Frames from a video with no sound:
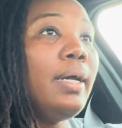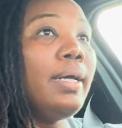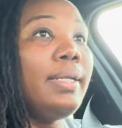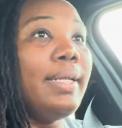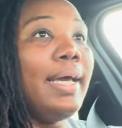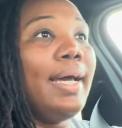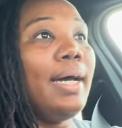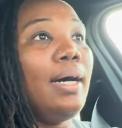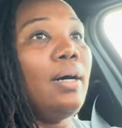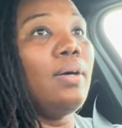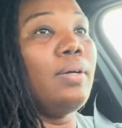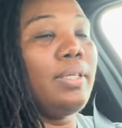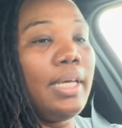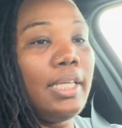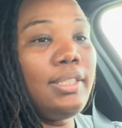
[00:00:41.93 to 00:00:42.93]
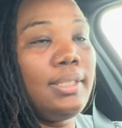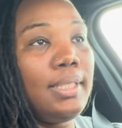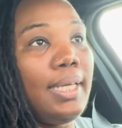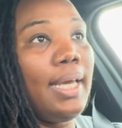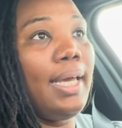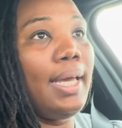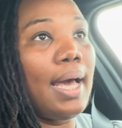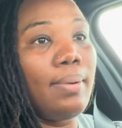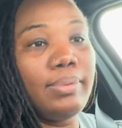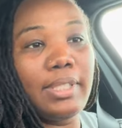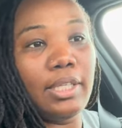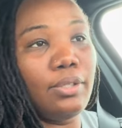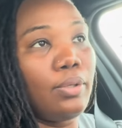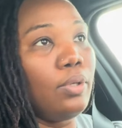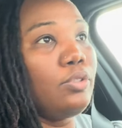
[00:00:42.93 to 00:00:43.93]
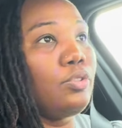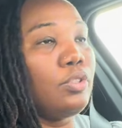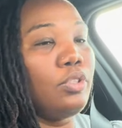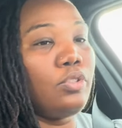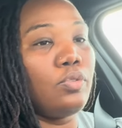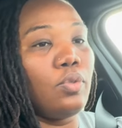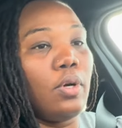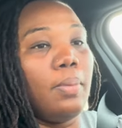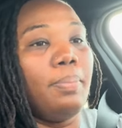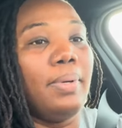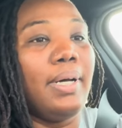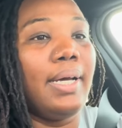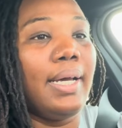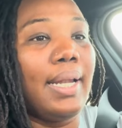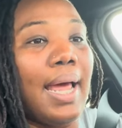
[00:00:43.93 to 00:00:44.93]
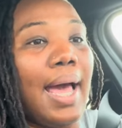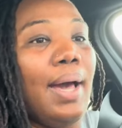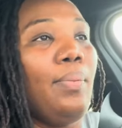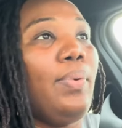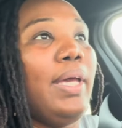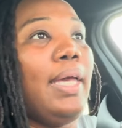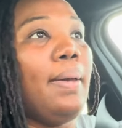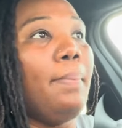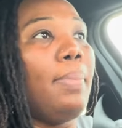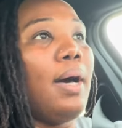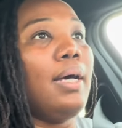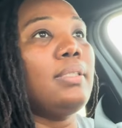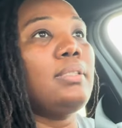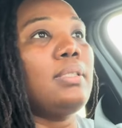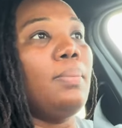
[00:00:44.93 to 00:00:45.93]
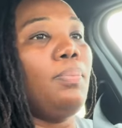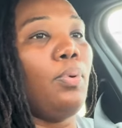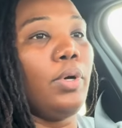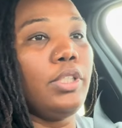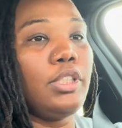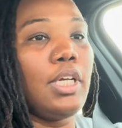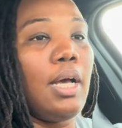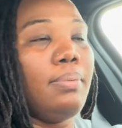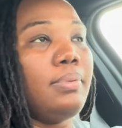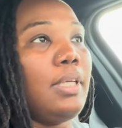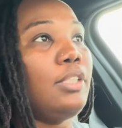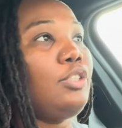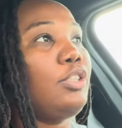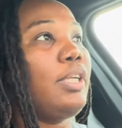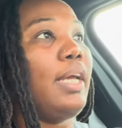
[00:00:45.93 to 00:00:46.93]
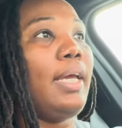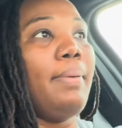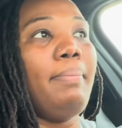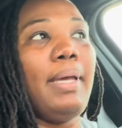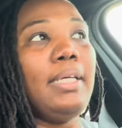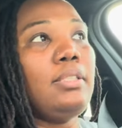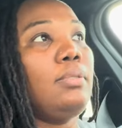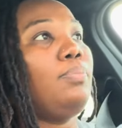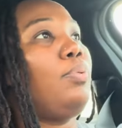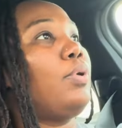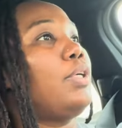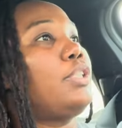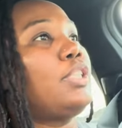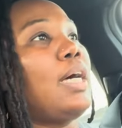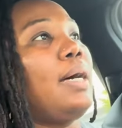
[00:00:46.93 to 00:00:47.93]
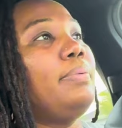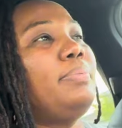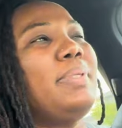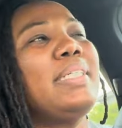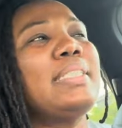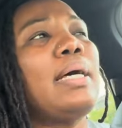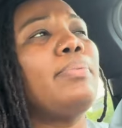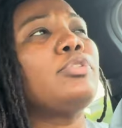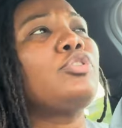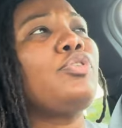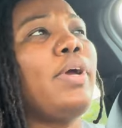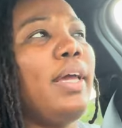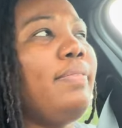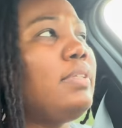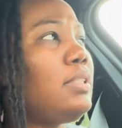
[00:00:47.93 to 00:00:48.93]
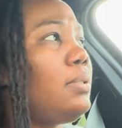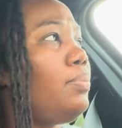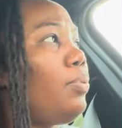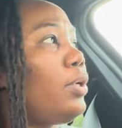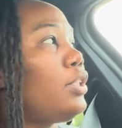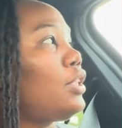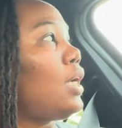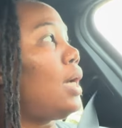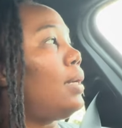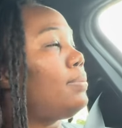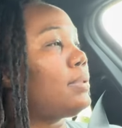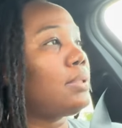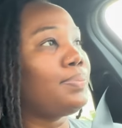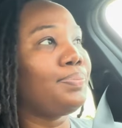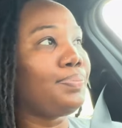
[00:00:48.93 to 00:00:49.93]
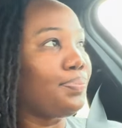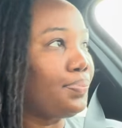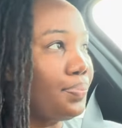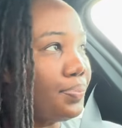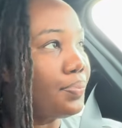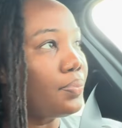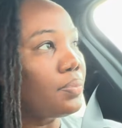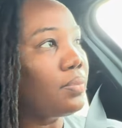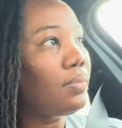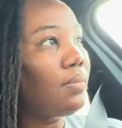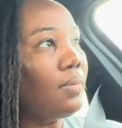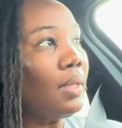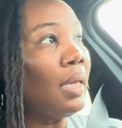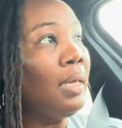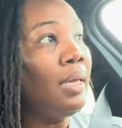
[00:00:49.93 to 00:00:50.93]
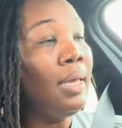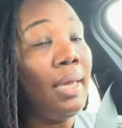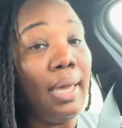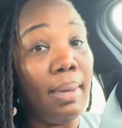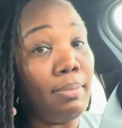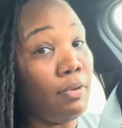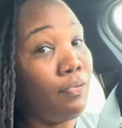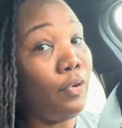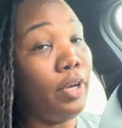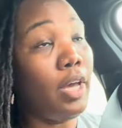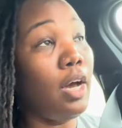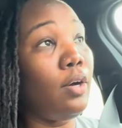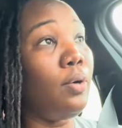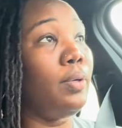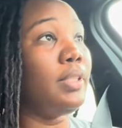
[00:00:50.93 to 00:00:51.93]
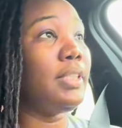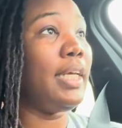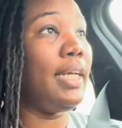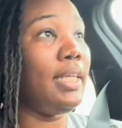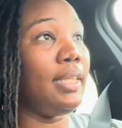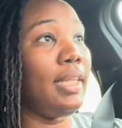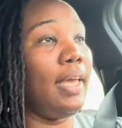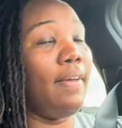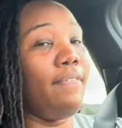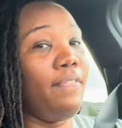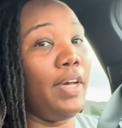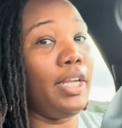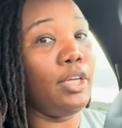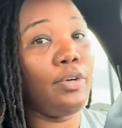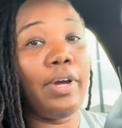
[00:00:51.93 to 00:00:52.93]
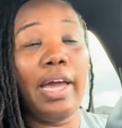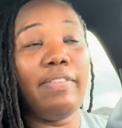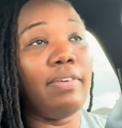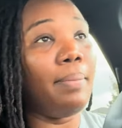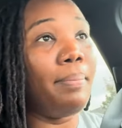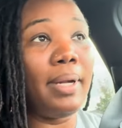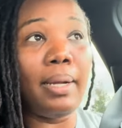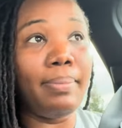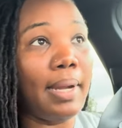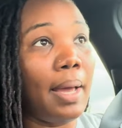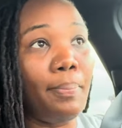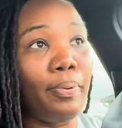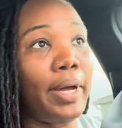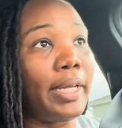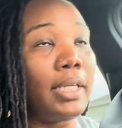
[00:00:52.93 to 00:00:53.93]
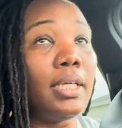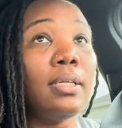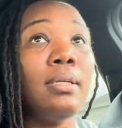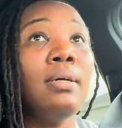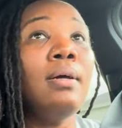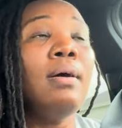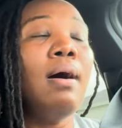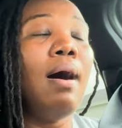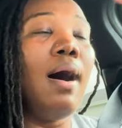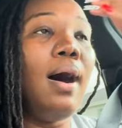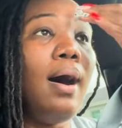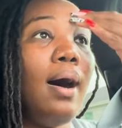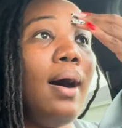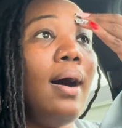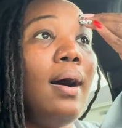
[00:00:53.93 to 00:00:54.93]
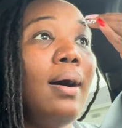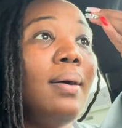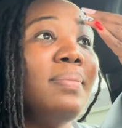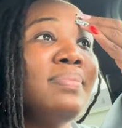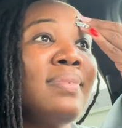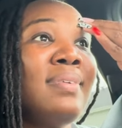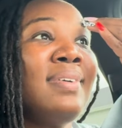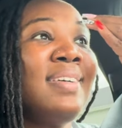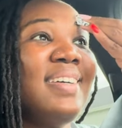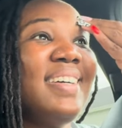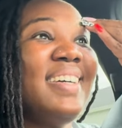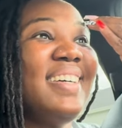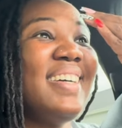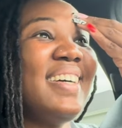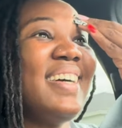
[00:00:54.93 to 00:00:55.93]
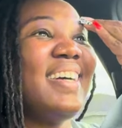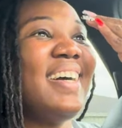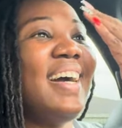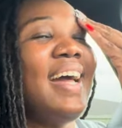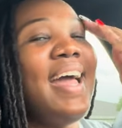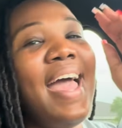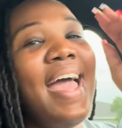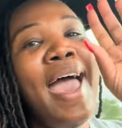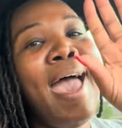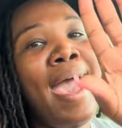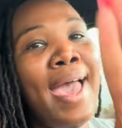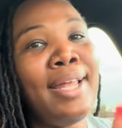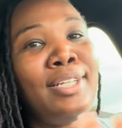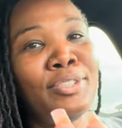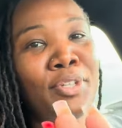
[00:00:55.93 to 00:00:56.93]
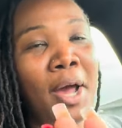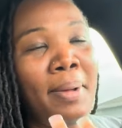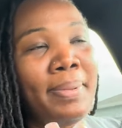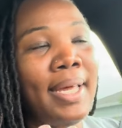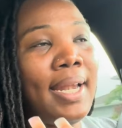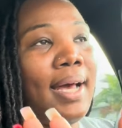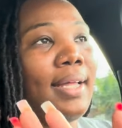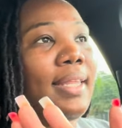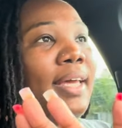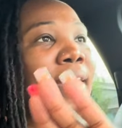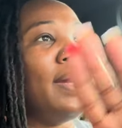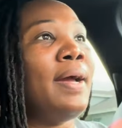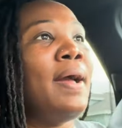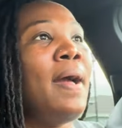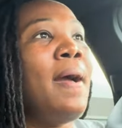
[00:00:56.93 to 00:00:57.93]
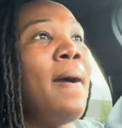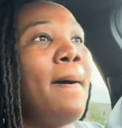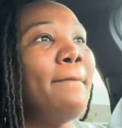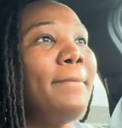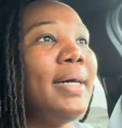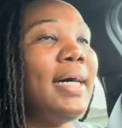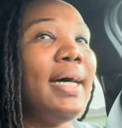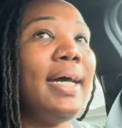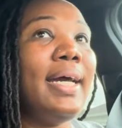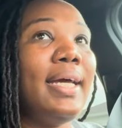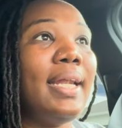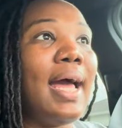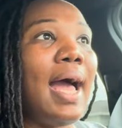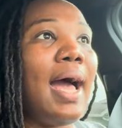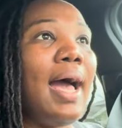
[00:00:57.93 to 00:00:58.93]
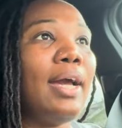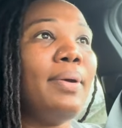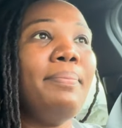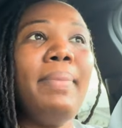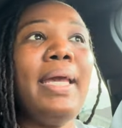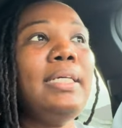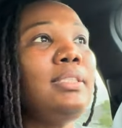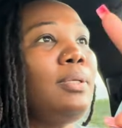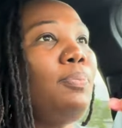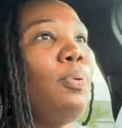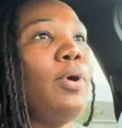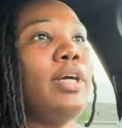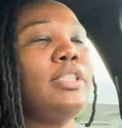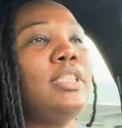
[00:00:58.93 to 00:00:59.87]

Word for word: Now, yesterday I was at the grocery store, but I went and bought some pork chops yesterday, made some pork chops because I was craving some pork chops. And before y'all go and say anything funny, craving, but I'm not pregnant. Um, had to drop that out there. But I made some pork